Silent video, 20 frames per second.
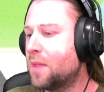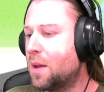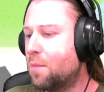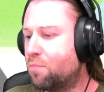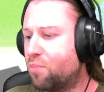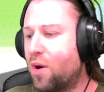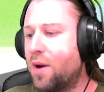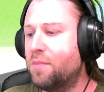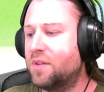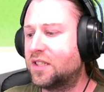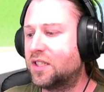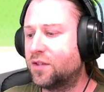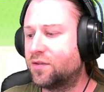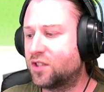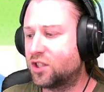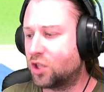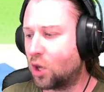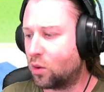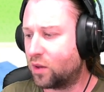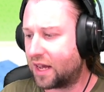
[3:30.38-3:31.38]

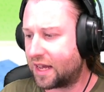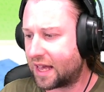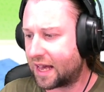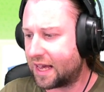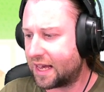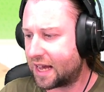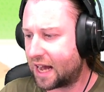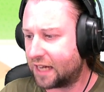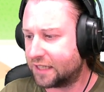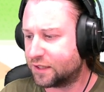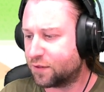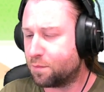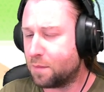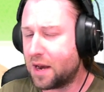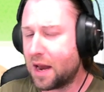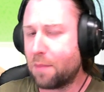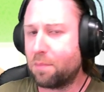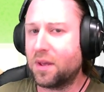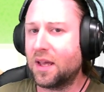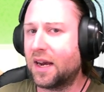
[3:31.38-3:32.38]
primitives so that you can kind of
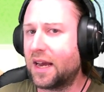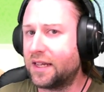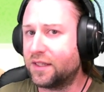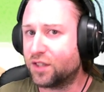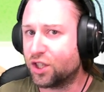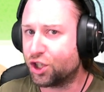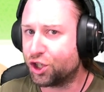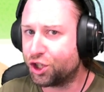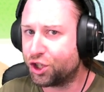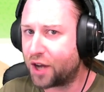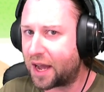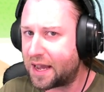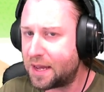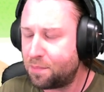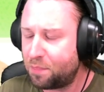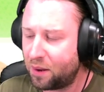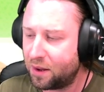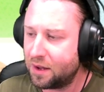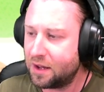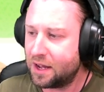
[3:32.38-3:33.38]
manipulate the
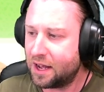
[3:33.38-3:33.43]
shape